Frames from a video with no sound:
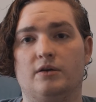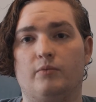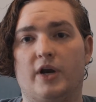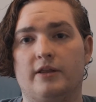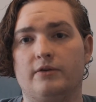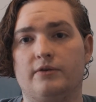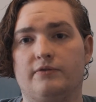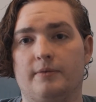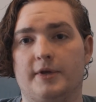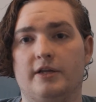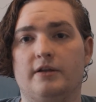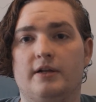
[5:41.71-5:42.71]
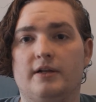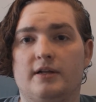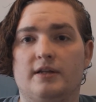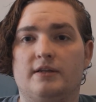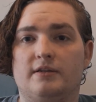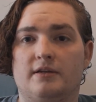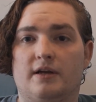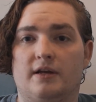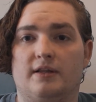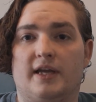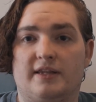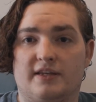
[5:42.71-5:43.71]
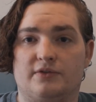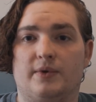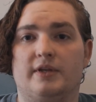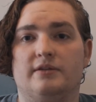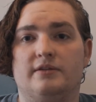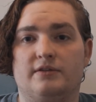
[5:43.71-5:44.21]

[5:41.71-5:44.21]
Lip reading: what I learned from it, like this one.